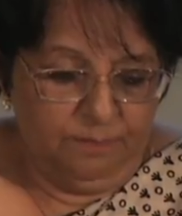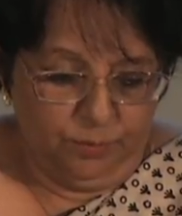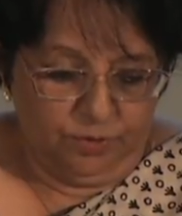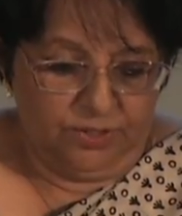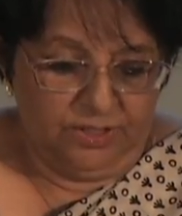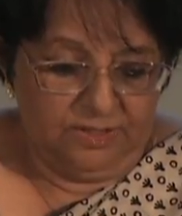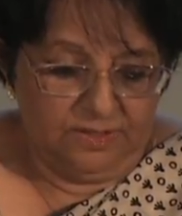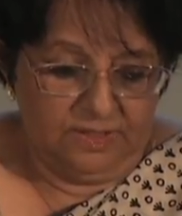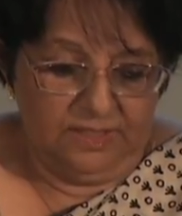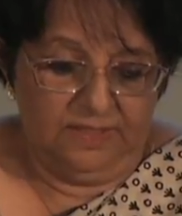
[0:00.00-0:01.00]
important
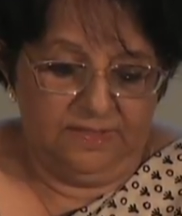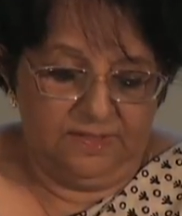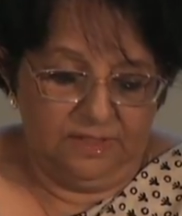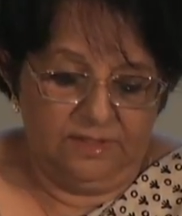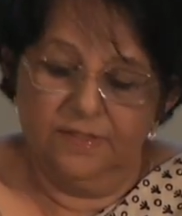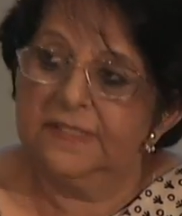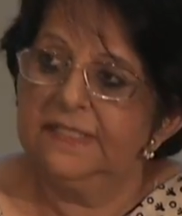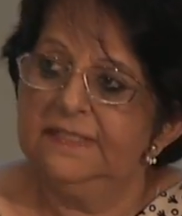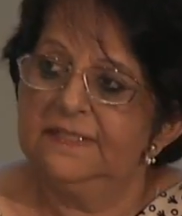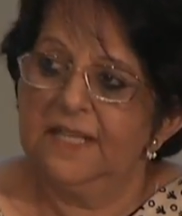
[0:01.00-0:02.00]
is a thirteenth